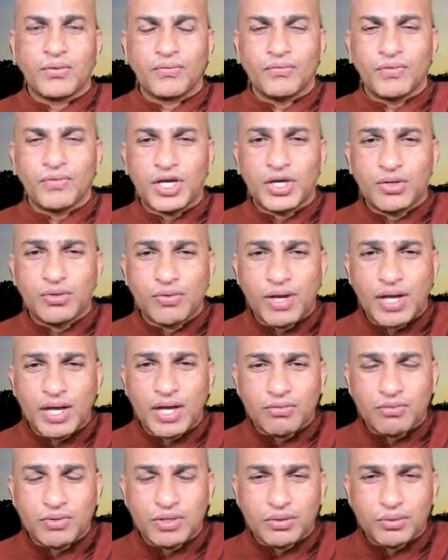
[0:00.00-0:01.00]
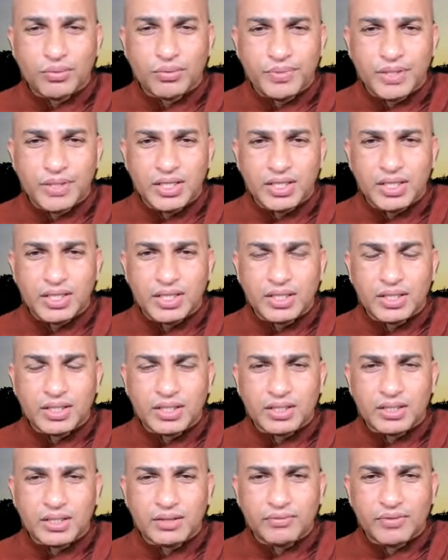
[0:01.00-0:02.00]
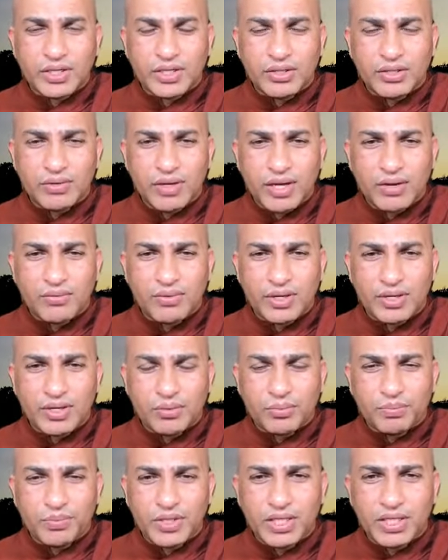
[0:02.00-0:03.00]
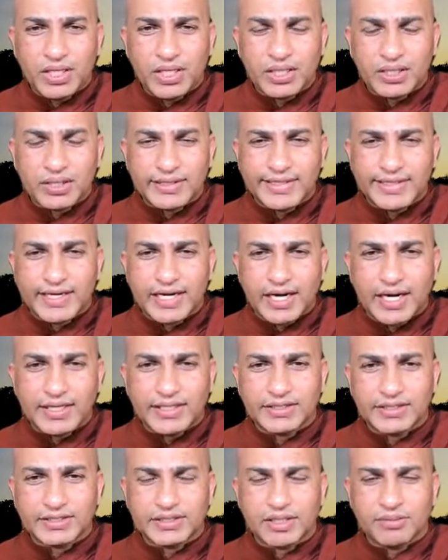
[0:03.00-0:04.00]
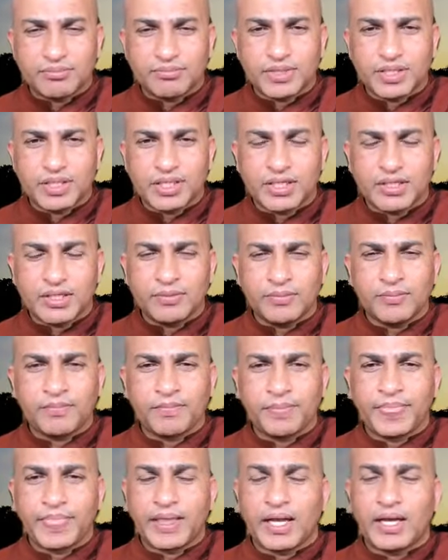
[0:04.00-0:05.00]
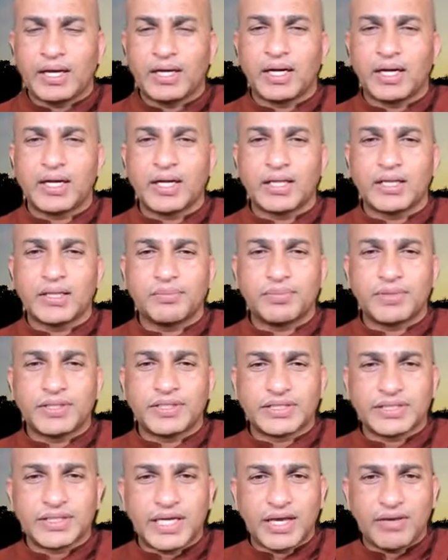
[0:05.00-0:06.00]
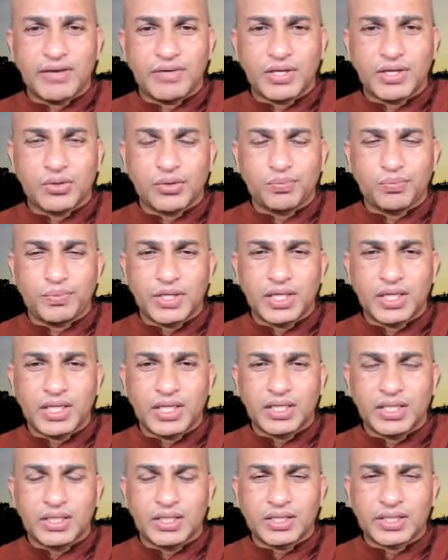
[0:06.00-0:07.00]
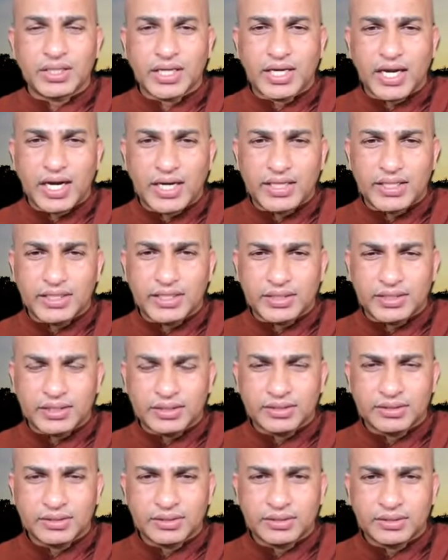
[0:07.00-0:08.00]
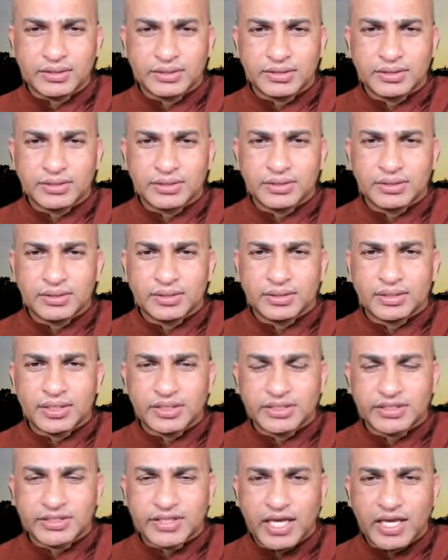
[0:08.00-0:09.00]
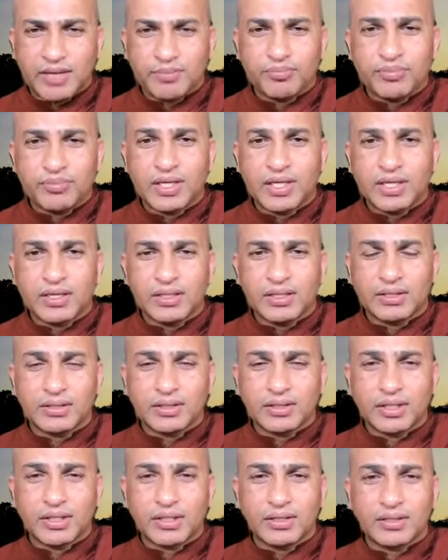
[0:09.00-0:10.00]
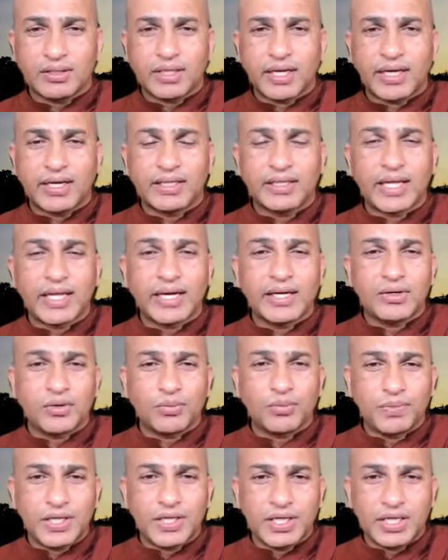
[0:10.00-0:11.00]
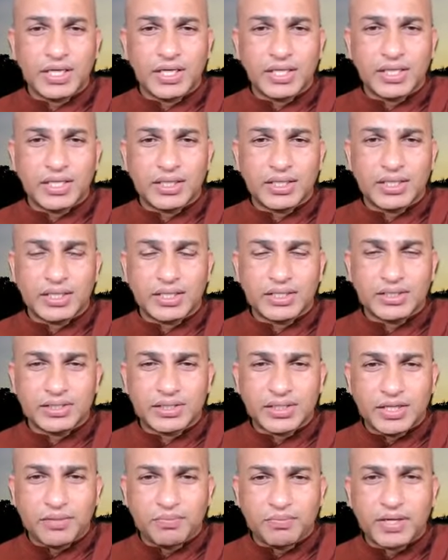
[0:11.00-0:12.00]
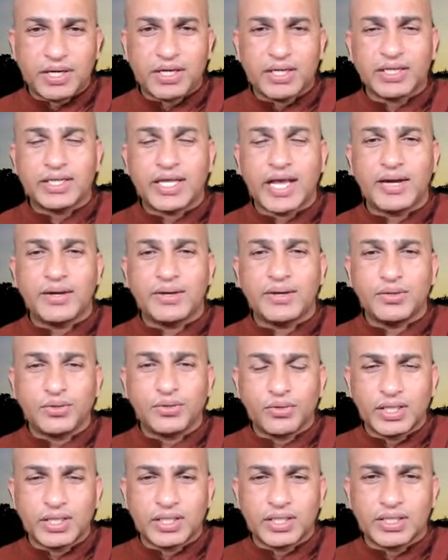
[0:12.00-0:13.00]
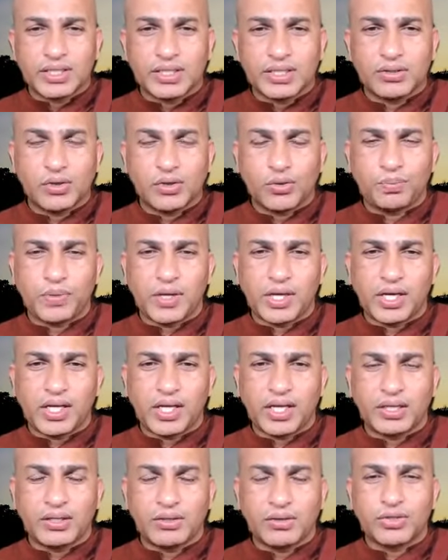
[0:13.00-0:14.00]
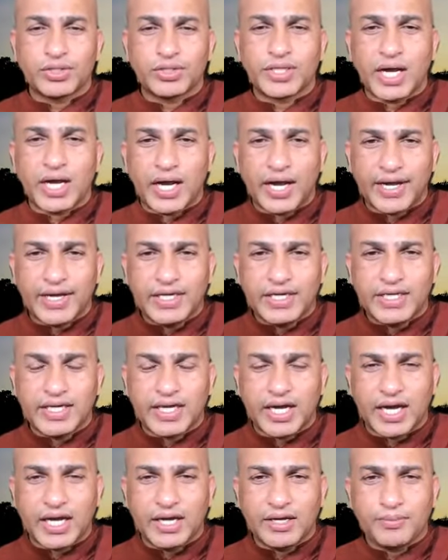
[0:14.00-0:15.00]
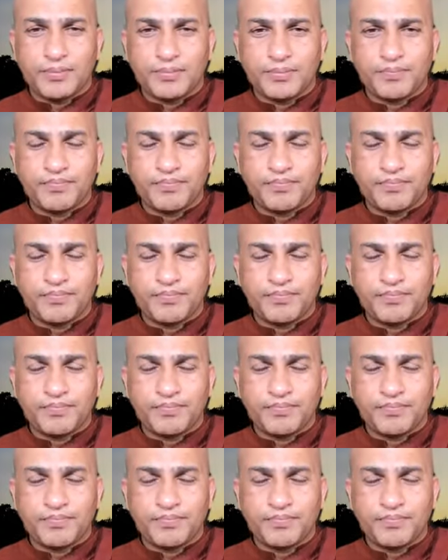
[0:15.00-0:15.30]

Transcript: When you have an opinion, regarding something, and another person having opinion regarding the same thing, and that opinion is different than your opinion or the idea,